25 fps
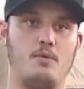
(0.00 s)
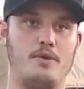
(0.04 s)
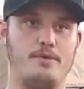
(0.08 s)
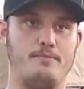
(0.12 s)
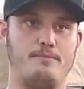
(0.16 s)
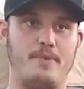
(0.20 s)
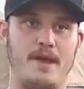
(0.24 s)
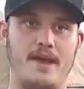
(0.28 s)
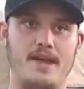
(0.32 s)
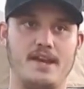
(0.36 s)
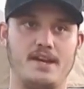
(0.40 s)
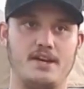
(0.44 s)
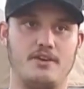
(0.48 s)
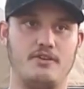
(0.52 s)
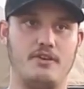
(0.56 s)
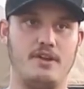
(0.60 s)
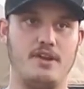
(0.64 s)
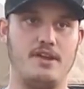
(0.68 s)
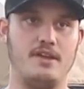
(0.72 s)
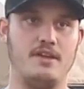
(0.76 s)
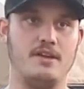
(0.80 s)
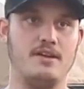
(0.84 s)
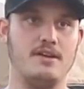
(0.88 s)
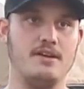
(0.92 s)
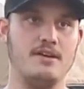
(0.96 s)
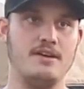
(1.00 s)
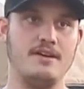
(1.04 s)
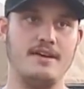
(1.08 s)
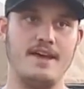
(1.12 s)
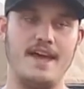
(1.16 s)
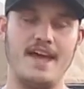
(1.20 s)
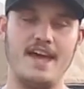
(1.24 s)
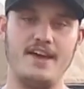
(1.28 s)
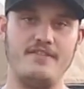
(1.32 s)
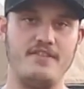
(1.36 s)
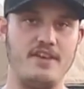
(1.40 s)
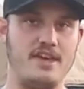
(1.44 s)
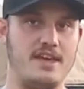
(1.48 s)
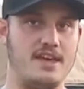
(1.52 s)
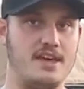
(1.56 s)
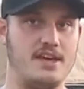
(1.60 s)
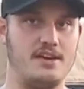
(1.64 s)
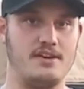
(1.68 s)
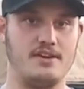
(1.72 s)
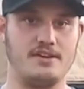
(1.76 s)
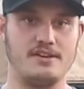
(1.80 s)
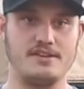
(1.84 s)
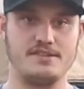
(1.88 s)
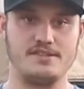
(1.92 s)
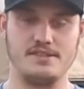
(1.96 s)
with pedigree, heavy
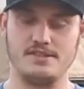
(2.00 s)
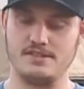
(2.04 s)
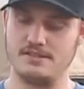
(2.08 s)
hitters.